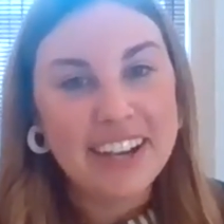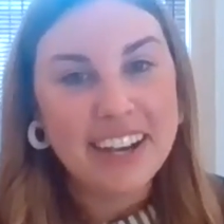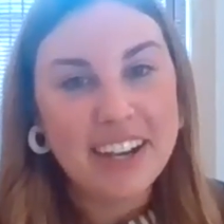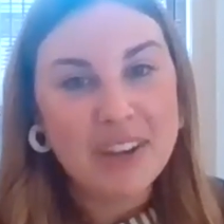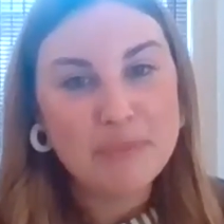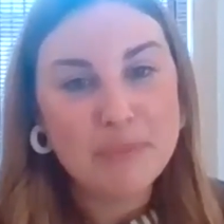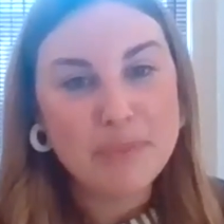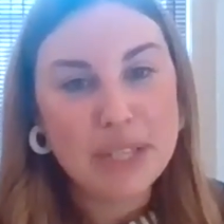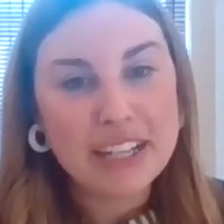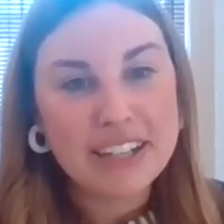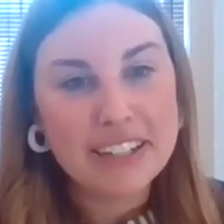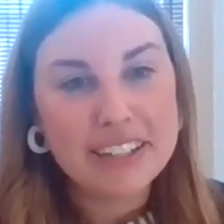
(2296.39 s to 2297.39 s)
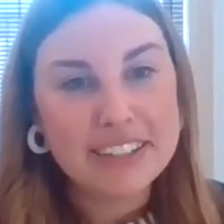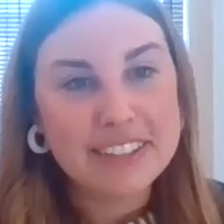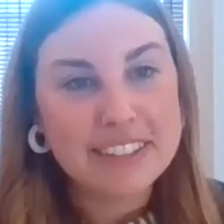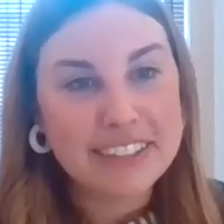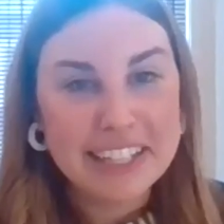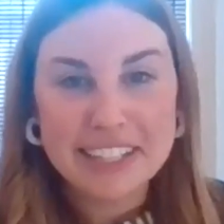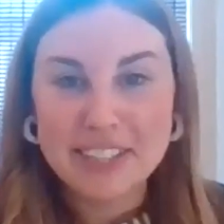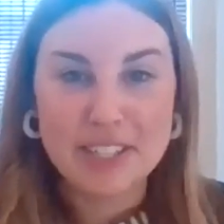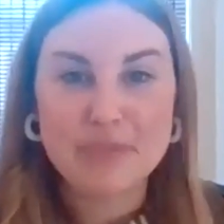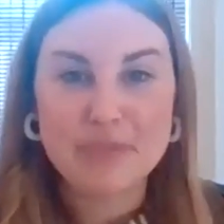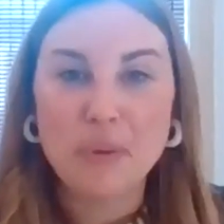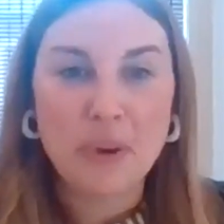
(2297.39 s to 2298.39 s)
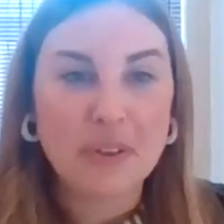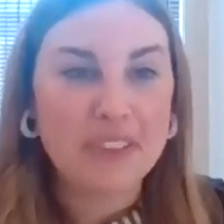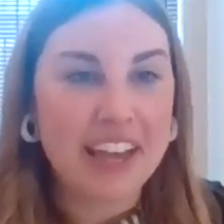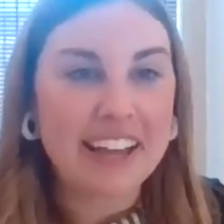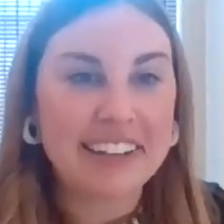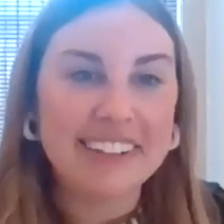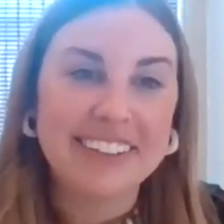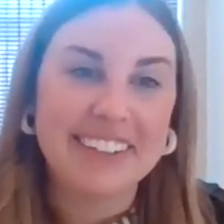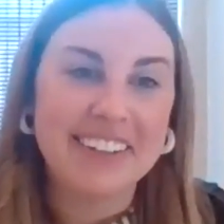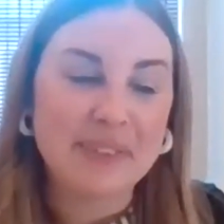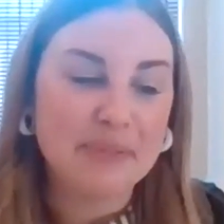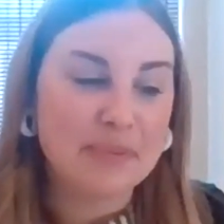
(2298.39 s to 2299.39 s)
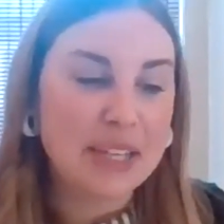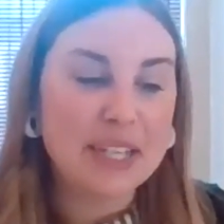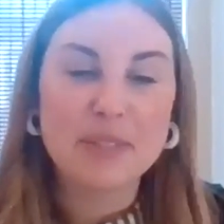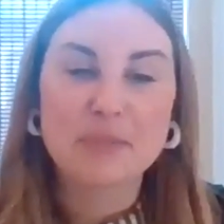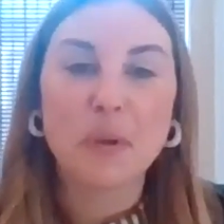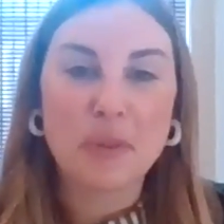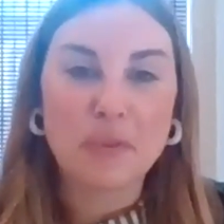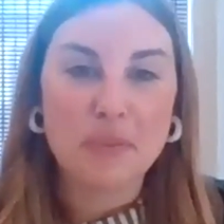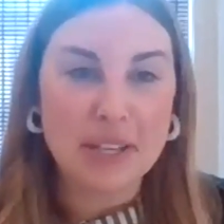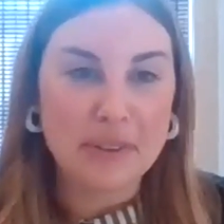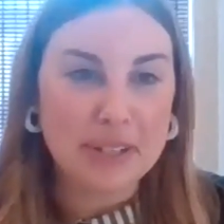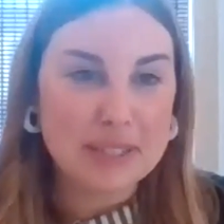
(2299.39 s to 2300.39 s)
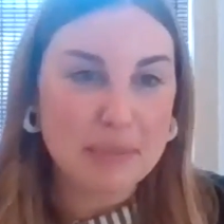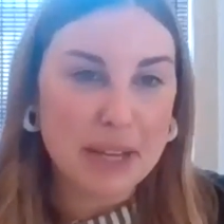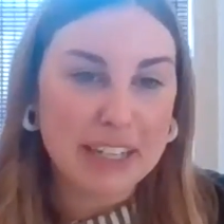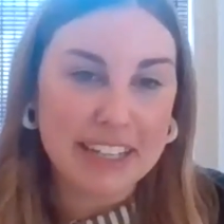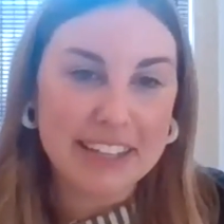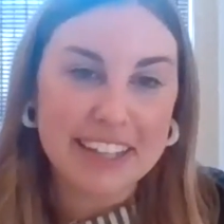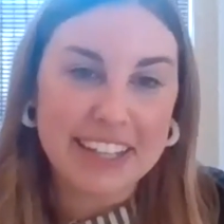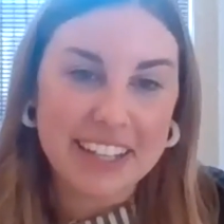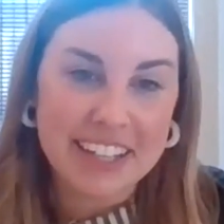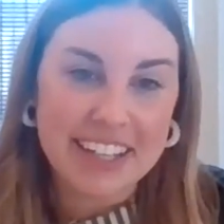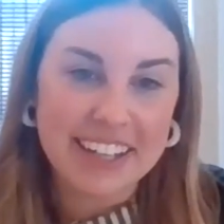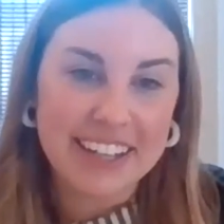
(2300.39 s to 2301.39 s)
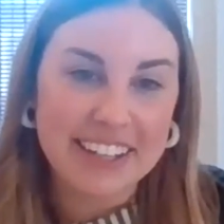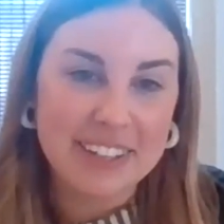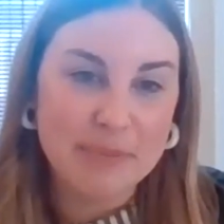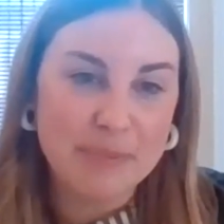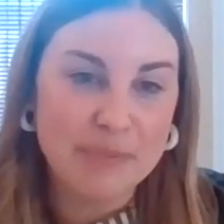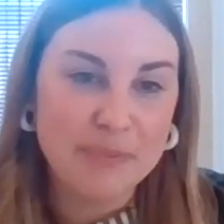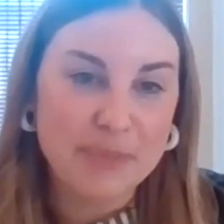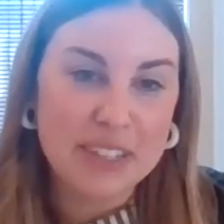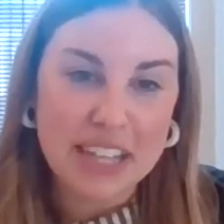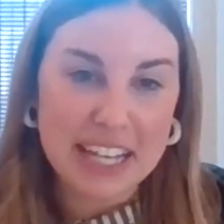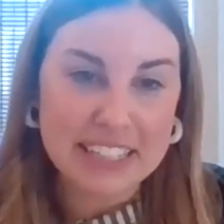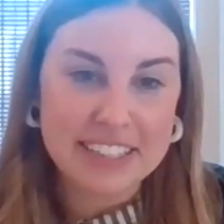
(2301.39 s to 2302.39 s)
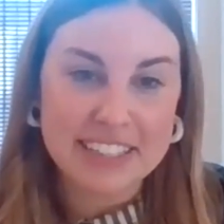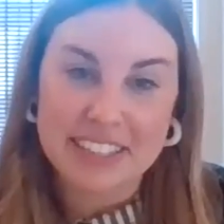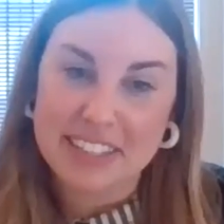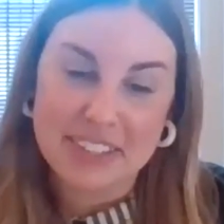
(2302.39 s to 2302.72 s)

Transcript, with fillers: Um, because it is just more than, you know, it is more than what you expect, I think. Um, glass.